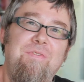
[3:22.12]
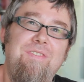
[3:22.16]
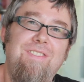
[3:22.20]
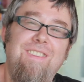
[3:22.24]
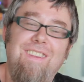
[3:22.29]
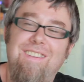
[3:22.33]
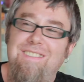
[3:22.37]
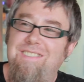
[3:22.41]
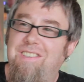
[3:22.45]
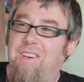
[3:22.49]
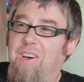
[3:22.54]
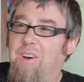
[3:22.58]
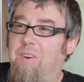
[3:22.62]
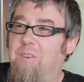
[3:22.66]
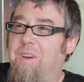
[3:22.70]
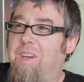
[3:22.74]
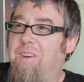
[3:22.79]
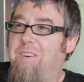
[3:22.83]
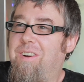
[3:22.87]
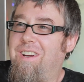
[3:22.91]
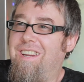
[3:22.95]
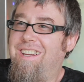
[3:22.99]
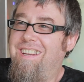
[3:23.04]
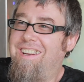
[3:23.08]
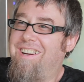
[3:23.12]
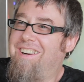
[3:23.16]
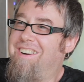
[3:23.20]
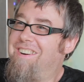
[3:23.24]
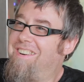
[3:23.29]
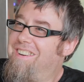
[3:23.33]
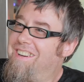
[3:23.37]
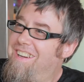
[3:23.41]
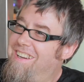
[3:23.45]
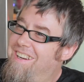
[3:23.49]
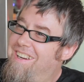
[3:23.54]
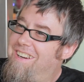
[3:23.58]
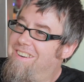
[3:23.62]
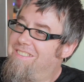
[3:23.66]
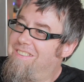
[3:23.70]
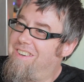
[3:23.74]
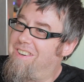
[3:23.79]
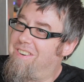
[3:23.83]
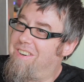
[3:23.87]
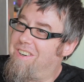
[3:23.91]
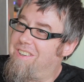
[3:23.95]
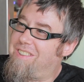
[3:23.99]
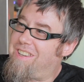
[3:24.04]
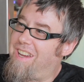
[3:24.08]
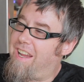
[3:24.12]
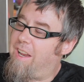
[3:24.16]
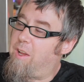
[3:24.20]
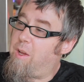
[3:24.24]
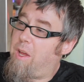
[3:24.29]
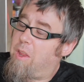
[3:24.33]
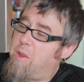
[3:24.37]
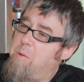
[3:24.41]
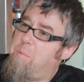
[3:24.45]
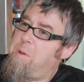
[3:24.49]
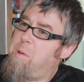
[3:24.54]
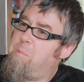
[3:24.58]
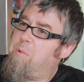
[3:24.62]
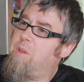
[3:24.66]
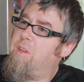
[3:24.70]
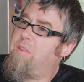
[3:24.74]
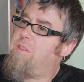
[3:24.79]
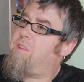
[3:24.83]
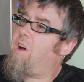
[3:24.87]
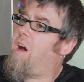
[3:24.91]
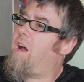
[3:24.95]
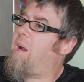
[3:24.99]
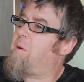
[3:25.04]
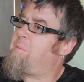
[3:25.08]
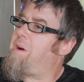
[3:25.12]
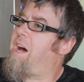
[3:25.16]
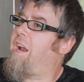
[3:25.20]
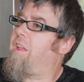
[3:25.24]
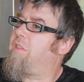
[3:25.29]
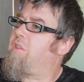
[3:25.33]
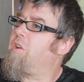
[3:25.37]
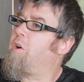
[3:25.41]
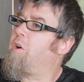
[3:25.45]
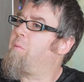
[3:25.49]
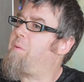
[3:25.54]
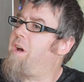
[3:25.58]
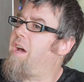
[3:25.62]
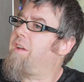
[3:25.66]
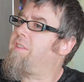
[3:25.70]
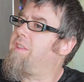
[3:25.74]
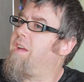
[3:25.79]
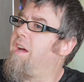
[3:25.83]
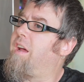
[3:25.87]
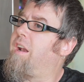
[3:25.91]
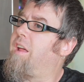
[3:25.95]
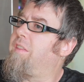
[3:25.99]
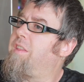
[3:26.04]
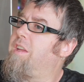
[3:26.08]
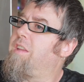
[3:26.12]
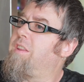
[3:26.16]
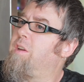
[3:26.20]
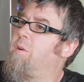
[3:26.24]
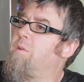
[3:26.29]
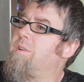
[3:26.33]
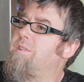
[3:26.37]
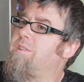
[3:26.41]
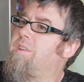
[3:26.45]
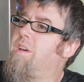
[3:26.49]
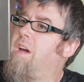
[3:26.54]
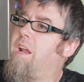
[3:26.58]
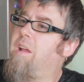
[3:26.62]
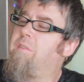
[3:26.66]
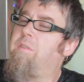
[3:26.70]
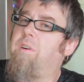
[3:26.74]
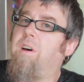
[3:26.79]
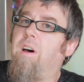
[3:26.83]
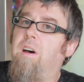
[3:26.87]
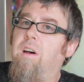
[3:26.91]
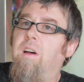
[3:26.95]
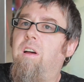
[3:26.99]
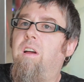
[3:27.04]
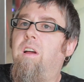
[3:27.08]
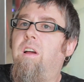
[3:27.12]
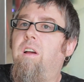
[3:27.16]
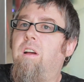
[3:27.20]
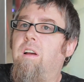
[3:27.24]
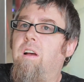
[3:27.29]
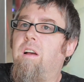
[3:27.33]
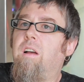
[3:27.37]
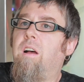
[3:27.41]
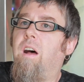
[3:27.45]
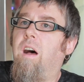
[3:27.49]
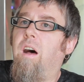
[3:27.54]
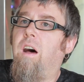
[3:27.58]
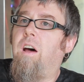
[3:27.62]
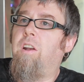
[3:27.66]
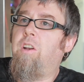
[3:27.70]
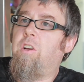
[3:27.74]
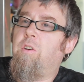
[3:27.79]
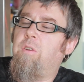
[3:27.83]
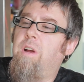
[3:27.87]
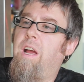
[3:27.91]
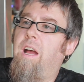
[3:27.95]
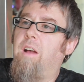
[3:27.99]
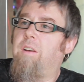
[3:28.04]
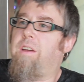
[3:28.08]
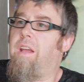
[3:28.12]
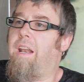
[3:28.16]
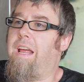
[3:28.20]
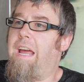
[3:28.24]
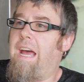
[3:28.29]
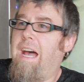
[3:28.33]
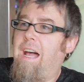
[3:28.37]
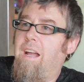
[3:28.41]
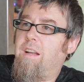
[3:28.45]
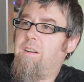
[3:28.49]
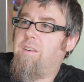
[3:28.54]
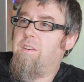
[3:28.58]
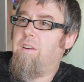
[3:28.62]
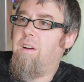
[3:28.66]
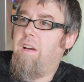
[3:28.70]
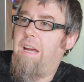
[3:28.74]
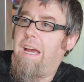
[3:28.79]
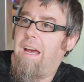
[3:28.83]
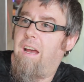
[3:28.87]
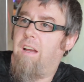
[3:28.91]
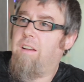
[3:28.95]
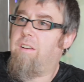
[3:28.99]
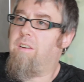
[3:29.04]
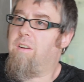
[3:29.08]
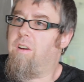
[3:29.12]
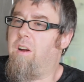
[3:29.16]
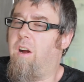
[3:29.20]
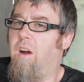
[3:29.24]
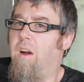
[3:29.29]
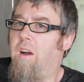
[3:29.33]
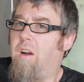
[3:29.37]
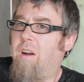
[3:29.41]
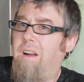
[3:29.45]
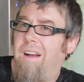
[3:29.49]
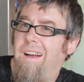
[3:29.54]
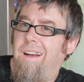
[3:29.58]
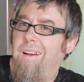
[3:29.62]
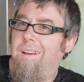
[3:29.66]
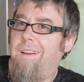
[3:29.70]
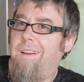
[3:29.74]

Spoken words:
so we were kind of, other people had thought about it though back then. I think there was a kind of a underground kind of hacker, or